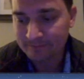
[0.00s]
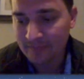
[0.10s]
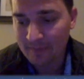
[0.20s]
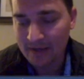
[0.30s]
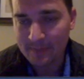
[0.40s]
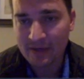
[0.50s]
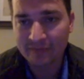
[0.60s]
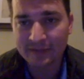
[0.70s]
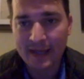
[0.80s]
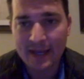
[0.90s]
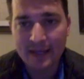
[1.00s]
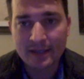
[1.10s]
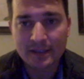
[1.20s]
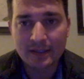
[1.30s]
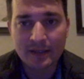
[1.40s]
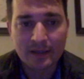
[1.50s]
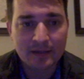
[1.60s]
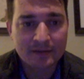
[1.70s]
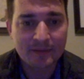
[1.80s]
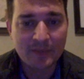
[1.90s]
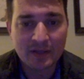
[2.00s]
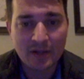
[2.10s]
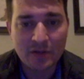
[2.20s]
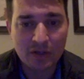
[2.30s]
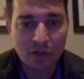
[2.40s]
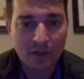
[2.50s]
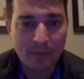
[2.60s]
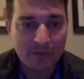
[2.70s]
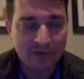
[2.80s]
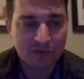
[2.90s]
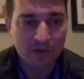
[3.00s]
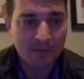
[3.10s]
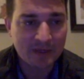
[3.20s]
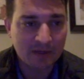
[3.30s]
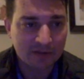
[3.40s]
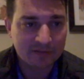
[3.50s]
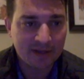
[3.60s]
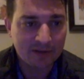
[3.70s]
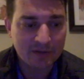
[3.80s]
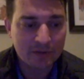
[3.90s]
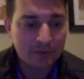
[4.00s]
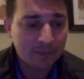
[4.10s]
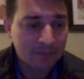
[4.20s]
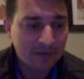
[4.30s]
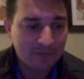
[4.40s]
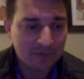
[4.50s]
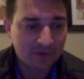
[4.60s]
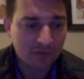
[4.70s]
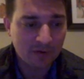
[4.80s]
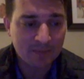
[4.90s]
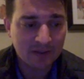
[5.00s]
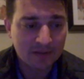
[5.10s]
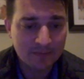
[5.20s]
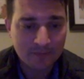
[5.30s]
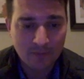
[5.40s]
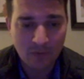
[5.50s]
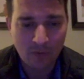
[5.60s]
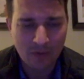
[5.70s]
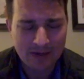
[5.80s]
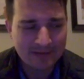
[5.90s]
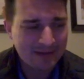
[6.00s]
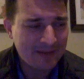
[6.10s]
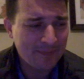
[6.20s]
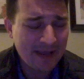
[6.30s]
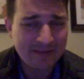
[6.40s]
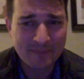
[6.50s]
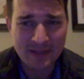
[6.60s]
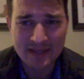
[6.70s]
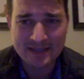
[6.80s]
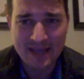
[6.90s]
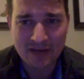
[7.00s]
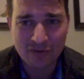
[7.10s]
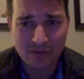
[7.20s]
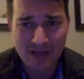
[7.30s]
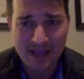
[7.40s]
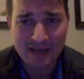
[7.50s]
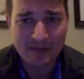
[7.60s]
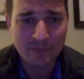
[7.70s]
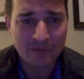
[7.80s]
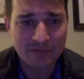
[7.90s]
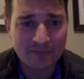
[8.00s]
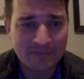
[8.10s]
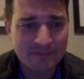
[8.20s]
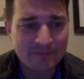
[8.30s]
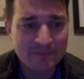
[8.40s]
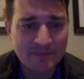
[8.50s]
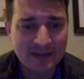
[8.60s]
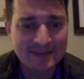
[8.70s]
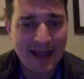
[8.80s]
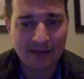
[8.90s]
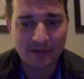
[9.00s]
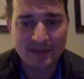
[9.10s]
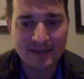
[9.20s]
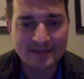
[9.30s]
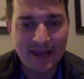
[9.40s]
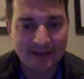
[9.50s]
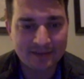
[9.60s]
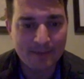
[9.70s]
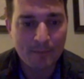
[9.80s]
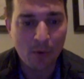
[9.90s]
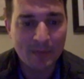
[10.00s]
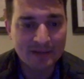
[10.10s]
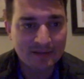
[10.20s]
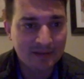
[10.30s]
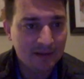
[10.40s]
Might have been a flag, something that you can look up with a script and it'll tell you if it was encrypted, or it might have been the date created. It was exactly the exact same moment.